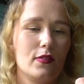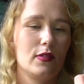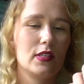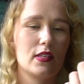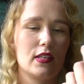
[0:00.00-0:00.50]

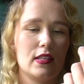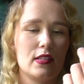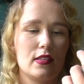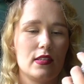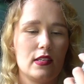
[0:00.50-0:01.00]
which
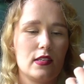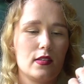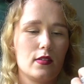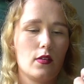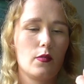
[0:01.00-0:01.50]
is
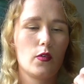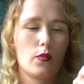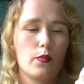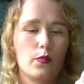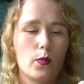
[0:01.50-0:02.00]
this
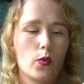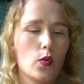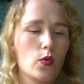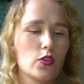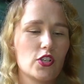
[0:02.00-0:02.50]

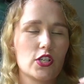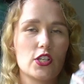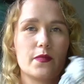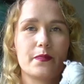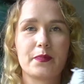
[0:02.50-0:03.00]

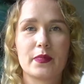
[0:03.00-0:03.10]
gorgeous